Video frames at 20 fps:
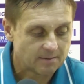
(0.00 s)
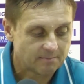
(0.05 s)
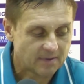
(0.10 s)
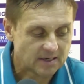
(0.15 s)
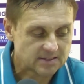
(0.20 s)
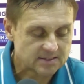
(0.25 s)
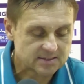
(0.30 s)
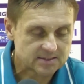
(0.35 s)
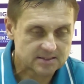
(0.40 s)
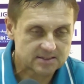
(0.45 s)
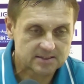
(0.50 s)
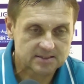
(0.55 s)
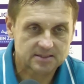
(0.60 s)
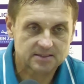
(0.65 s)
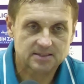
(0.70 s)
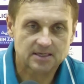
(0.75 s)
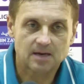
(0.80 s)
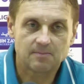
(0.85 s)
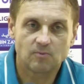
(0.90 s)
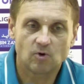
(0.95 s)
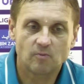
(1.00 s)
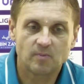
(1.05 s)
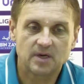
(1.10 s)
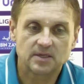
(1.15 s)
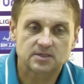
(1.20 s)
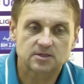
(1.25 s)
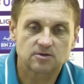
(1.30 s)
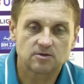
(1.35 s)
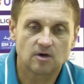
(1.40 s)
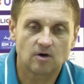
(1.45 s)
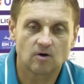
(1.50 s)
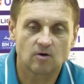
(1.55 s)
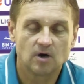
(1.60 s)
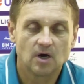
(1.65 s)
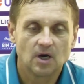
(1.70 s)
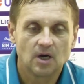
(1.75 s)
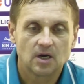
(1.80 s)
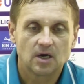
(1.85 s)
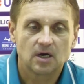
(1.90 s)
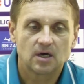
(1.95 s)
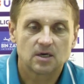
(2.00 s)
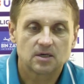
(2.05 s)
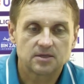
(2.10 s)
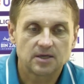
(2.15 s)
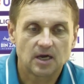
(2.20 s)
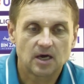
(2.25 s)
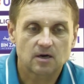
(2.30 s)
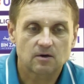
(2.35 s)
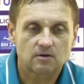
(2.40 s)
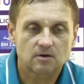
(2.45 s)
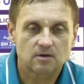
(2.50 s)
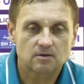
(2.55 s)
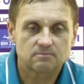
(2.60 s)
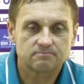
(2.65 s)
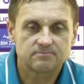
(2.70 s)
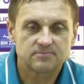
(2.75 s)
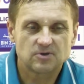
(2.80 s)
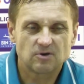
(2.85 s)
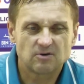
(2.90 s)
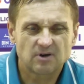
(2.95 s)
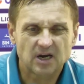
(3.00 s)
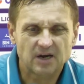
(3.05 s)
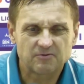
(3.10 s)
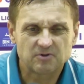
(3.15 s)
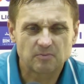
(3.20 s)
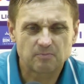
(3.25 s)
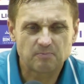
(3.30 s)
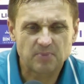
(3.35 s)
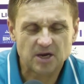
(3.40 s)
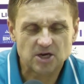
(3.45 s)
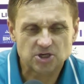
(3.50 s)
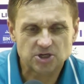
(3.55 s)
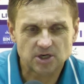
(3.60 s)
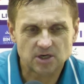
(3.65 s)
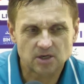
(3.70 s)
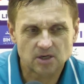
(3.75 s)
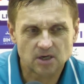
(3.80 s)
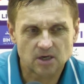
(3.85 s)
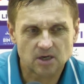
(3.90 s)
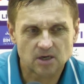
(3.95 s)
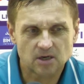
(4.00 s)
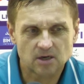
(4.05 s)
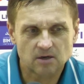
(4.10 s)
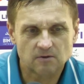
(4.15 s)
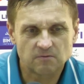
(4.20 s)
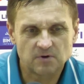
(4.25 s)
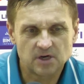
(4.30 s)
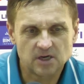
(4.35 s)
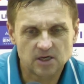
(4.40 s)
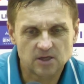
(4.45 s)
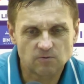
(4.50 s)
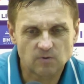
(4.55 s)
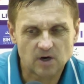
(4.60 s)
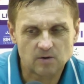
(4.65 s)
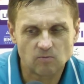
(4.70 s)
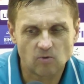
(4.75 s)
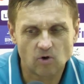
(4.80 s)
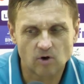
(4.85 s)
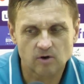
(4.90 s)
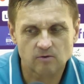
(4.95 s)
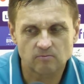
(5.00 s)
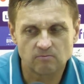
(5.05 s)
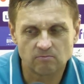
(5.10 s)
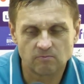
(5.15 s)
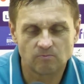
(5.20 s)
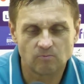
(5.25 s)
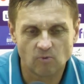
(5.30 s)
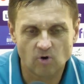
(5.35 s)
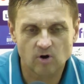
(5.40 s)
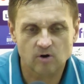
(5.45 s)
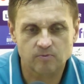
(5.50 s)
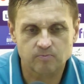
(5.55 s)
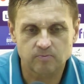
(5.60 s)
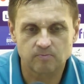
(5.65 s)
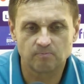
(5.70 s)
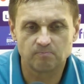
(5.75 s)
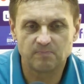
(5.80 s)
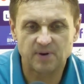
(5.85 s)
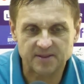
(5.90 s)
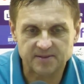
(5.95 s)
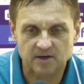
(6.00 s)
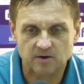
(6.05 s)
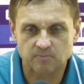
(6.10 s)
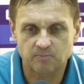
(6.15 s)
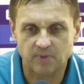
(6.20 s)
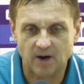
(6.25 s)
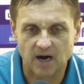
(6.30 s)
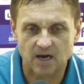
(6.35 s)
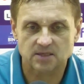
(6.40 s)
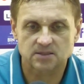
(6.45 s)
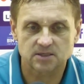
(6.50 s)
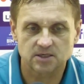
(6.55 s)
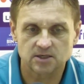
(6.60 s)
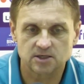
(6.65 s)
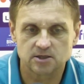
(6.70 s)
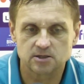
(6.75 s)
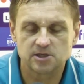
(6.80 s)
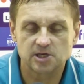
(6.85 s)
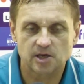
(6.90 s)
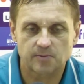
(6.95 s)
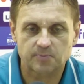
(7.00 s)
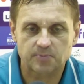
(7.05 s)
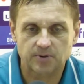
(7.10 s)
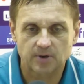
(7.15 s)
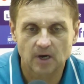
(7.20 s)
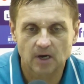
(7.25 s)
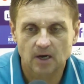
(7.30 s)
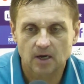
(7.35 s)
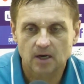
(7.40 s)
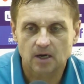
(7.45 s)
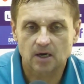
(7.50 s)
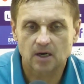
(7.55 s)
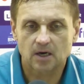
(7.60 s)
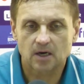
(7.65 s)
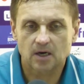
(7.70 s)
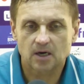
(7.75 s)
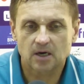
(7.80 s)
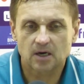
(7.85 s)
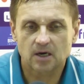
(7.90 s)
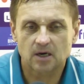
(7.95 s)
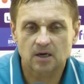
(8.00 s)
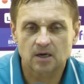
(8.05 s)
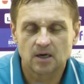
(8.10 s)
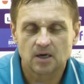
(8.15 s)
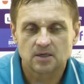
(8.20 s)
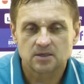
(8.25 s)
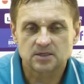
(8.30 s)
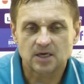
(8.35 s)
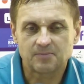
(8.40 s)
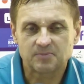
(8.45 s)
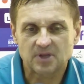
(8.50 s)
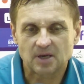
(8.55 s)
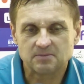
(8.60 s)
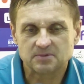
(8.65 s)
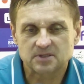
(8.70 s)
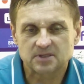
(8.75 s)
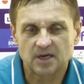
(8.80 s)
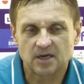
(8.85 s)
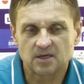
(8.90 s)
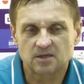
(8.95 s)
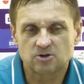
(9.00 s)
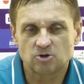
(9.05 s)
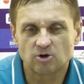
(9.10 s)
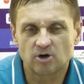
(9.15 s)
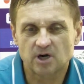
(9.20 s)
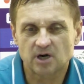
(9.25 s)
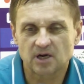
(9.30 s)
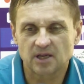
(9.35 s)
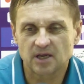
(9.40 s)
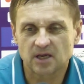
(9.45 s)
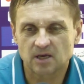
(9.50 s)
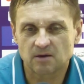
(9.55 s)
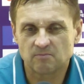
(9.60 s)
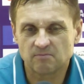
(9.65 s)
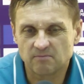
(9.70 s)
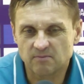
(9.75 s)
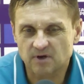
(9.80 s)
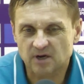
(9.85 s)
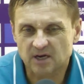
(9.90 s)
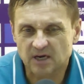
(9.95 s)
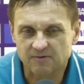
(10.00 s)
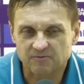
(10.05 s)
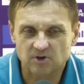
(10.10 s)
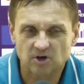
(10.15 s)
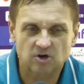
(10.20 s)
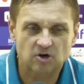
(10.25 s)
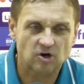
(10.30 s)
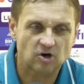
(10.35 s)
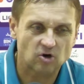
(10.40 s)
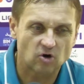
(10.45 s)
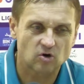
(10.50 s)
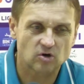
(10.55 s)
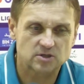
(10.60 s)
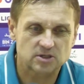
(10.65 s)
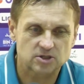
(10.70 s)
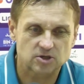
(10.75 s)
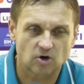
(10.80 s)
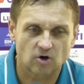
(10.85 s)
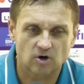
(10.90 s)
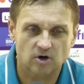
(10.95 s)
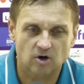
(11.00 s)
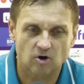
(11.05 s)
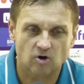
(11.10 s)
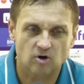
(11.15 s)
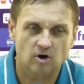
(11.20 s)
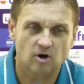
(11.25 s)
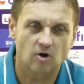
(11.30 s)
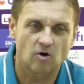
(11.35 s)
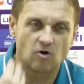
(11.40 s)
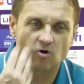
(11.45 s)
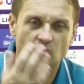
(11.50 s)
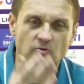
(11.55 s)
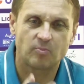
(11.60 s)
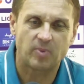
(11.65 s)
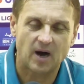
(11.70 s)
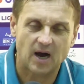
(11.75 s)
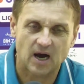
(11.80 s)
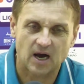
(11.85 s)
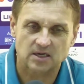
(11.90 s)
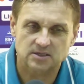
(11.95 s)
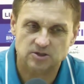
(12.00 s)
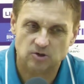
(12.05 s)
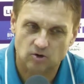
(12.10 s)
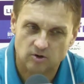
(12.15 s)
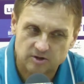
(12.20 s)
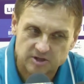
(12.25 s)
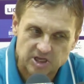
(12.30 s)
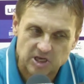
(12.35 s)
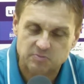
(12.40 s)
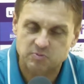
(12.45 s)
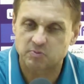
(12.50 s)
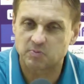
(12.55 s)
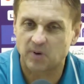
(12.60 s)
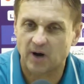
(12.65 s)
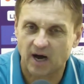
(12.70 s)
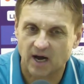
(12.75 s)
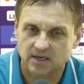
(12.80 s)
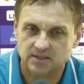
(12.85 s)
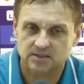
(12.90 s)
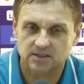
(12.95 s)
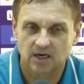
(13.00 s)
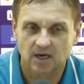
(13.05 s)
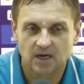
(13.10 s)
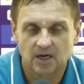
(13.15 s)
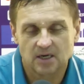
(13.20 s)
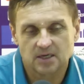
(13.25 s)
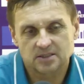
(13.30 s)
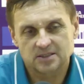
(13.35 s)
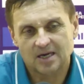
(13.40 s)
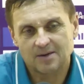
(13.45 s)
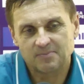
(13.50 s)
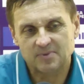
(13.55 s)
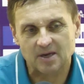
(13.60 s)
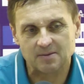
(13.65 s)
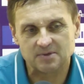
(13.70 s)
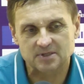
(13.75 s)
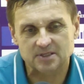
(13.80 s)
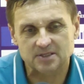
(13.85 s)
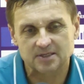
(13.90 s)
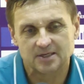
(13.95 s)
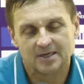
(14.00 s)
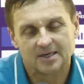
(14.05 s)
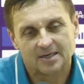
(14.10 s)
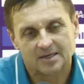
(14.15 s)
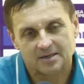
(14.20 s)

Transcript: At some moments, you know, they are, don't have the patience. We need one more better pass in the deep. Sometimes they too early have the cross or long pass or deep pass. Sometimes